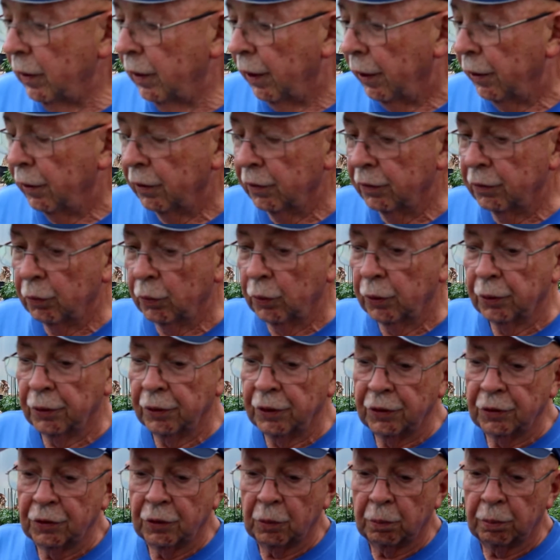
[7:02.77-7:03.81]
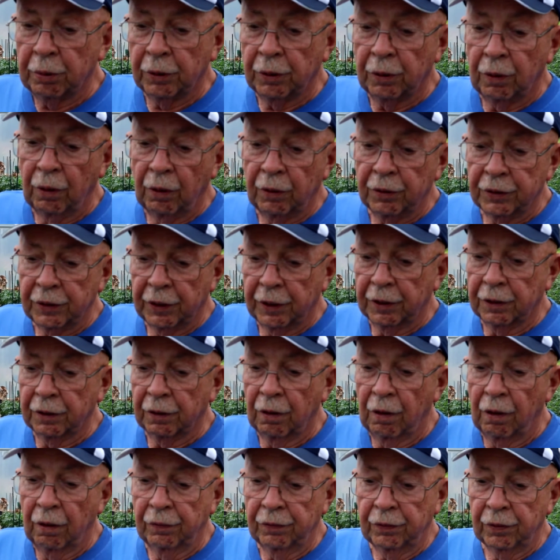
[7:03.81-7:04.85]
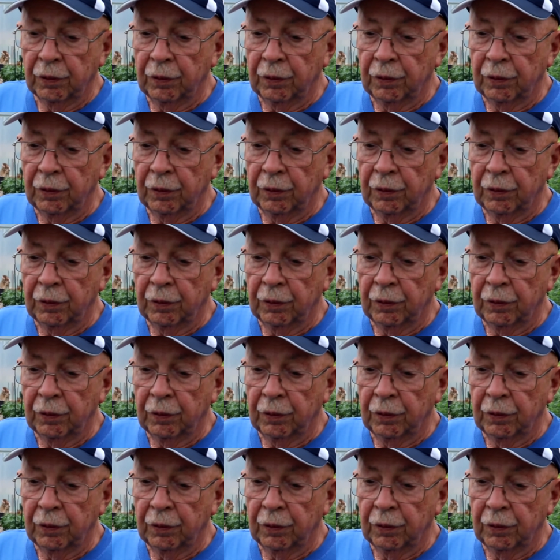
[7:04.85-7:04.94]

And it's really easy to put on and take off,